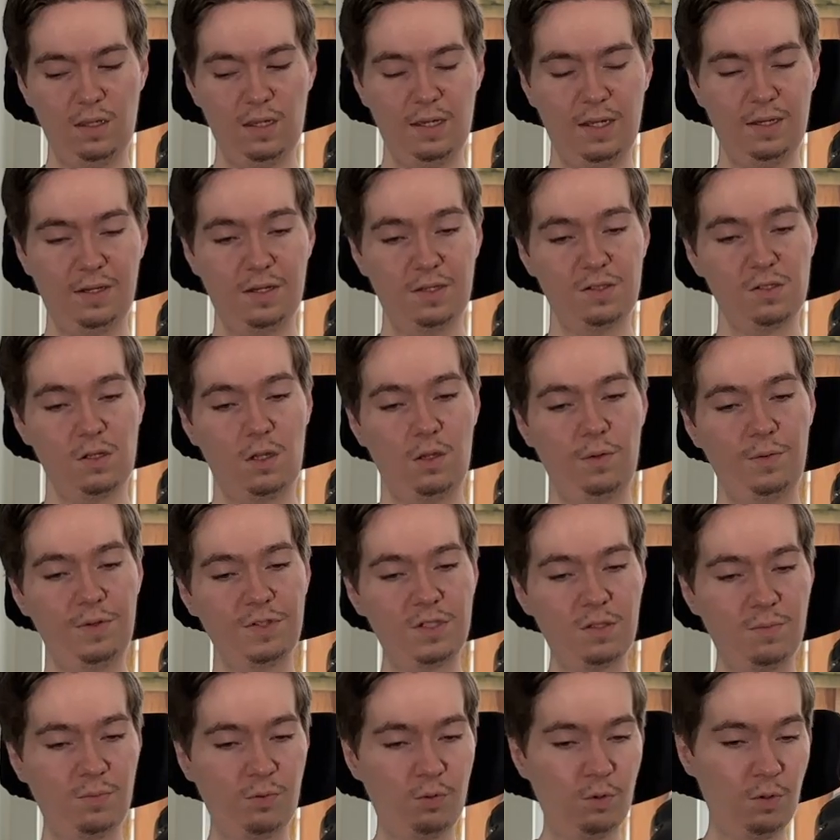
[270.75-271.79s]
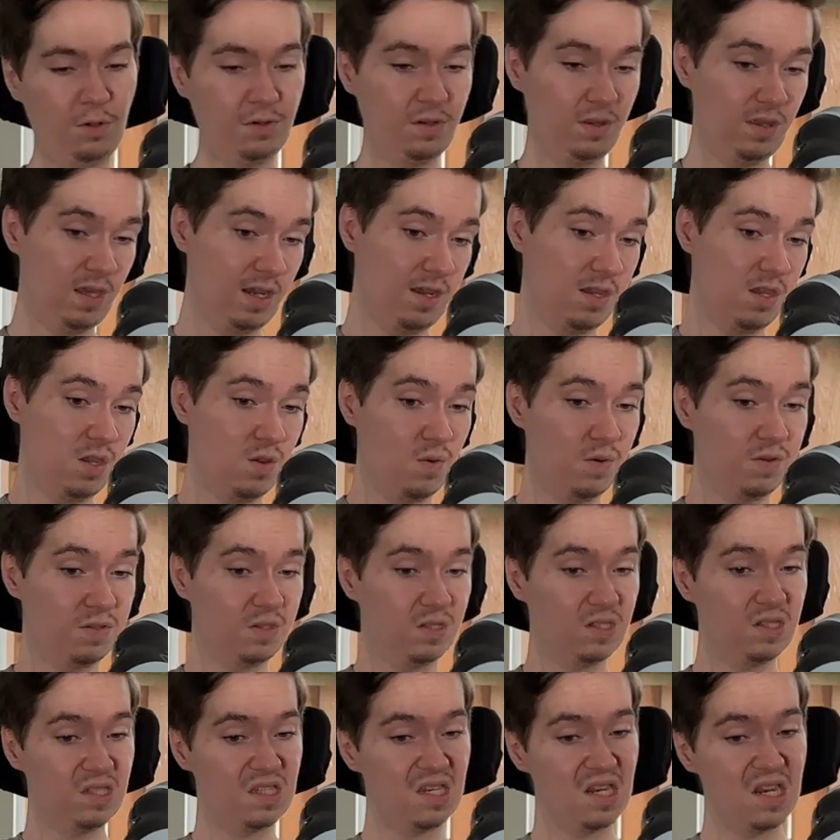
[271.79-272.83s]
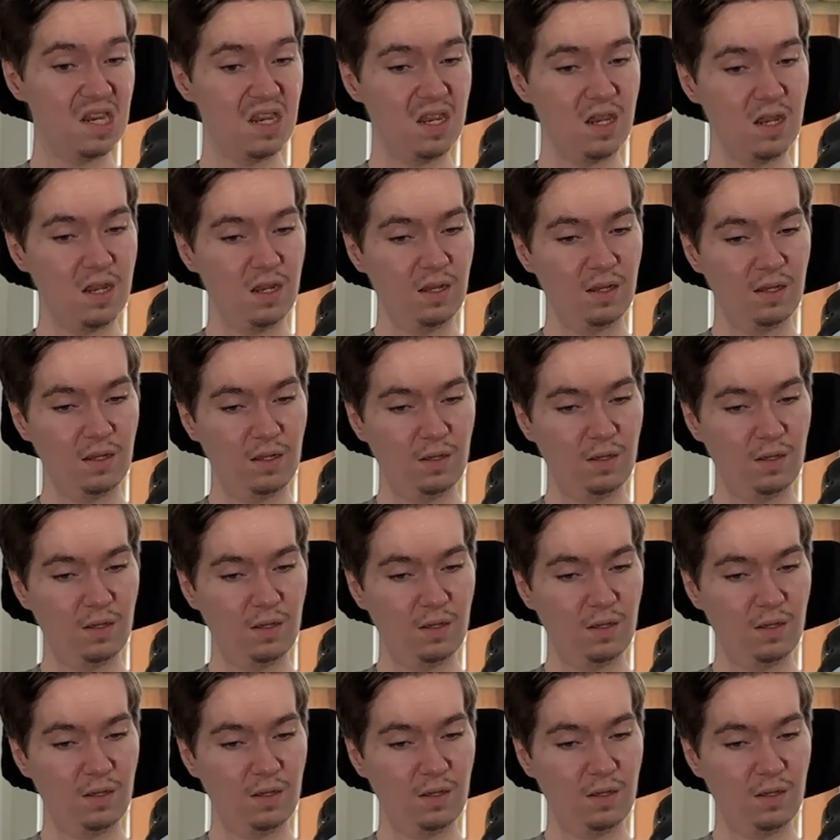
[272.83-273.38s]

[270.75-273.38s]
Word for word: And it's always important that you can see